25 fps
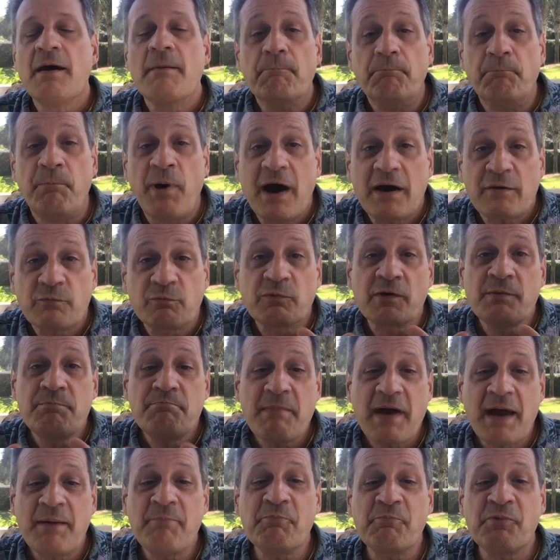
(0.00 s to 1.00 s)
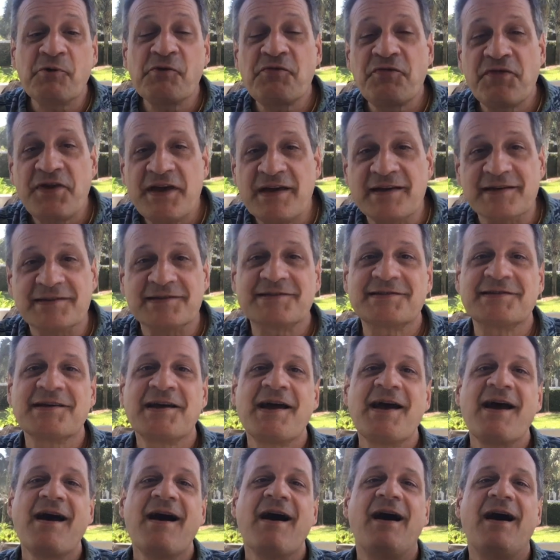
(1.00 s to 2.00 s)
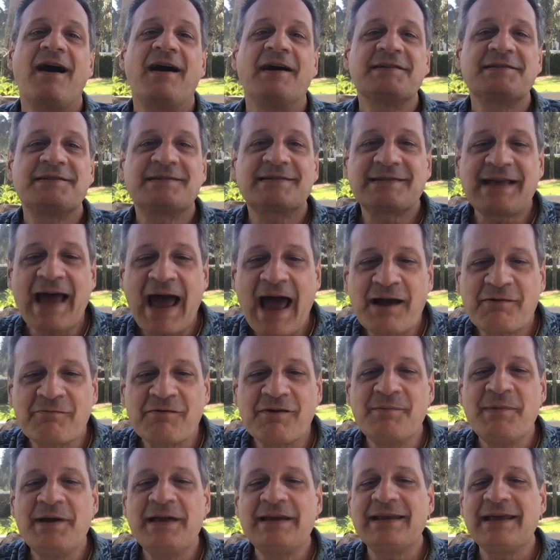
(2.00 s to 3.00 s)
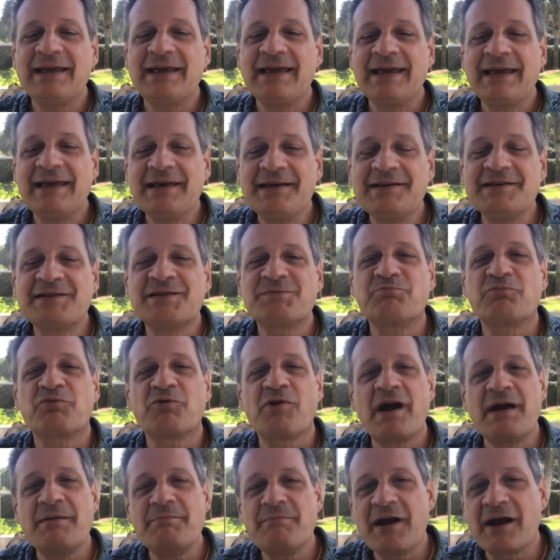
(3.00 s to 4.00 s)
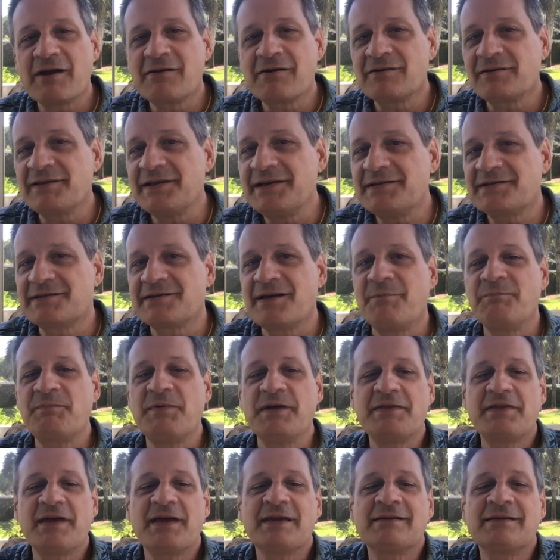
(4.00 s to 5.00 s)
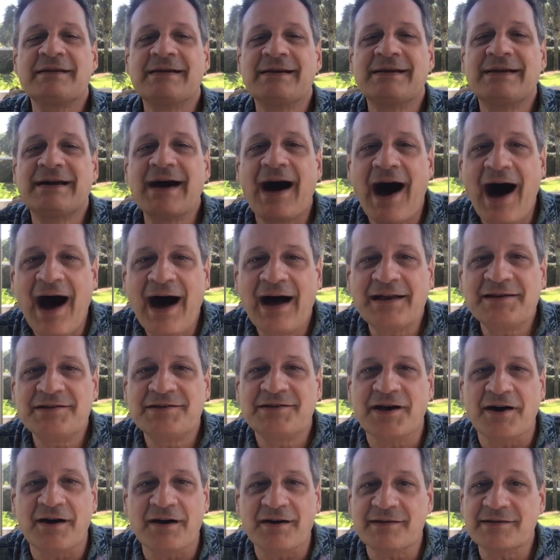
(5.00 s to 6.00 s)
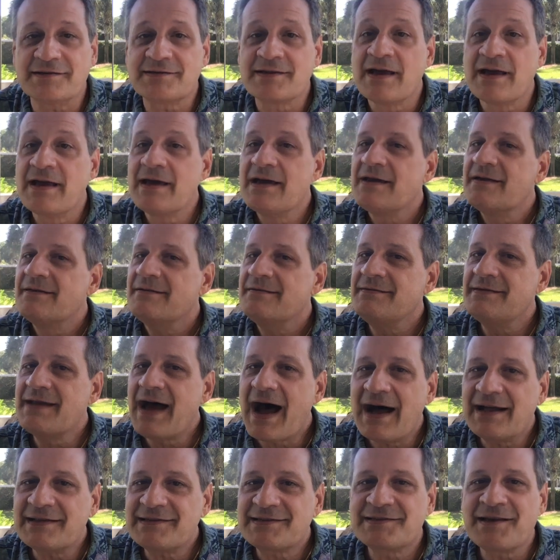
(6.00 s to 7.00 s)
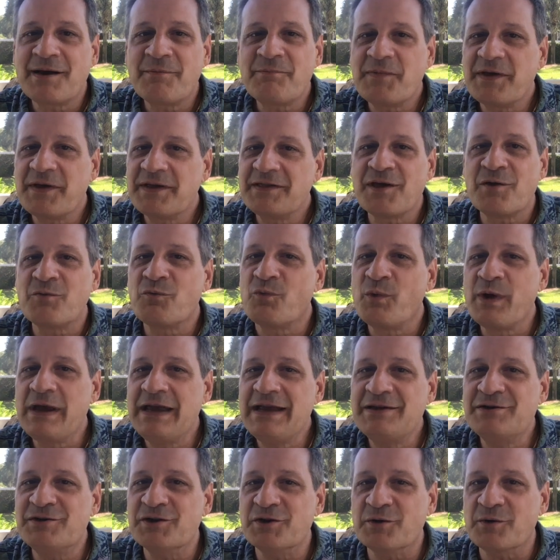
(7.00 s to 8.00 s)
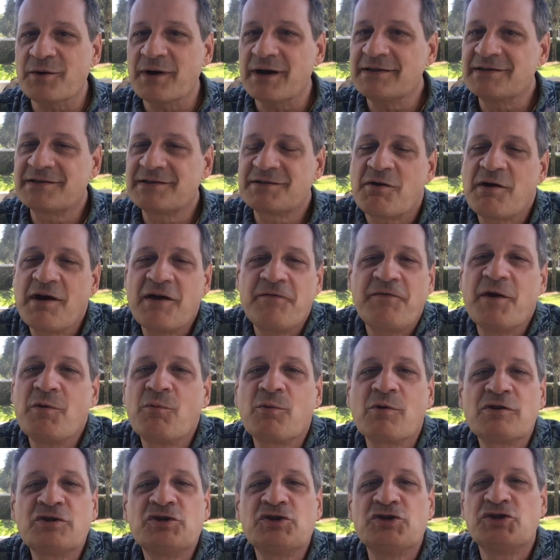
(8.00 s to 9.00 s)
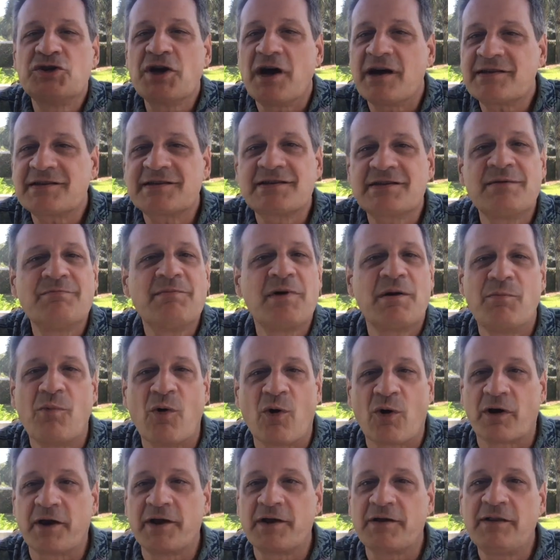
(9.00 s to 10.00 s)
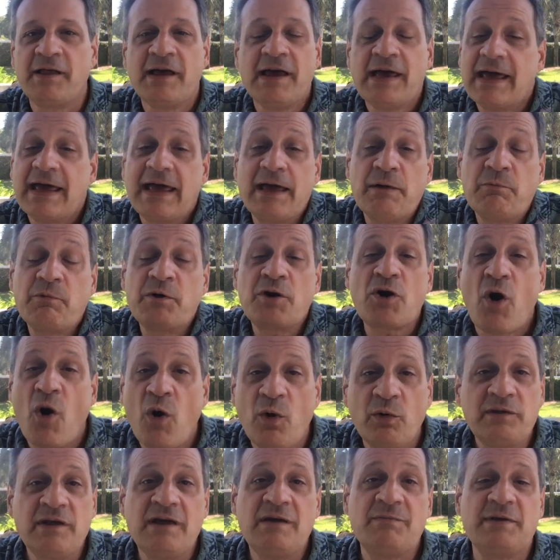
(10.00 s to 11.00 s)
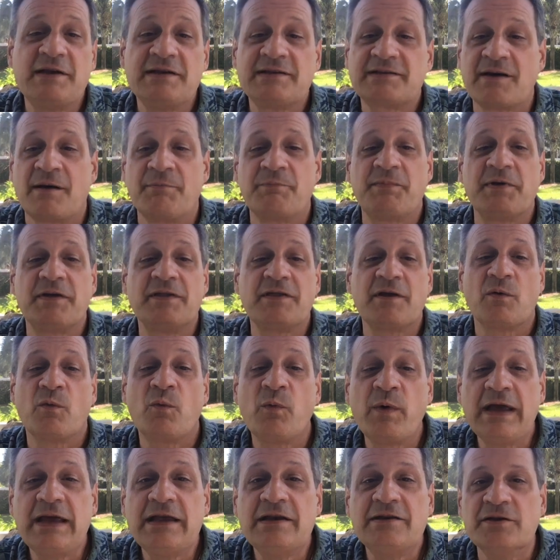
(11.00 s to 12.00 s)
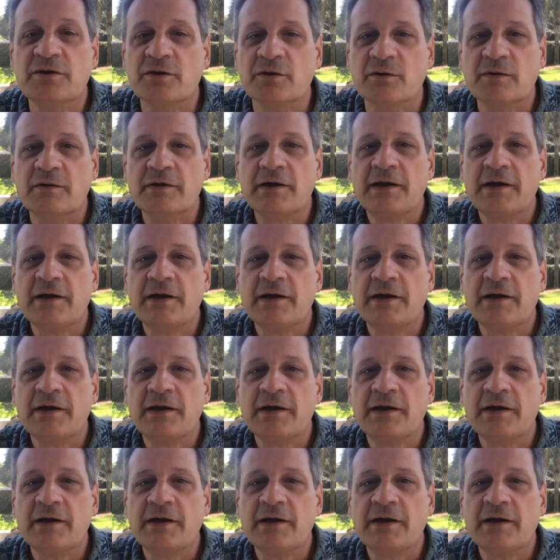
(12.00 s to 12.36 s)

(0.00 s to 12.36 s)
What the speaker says: But remember this, a sacrament is primarily something that God does, not something that we do. And so if it were just a memorial, it would only be something that we do.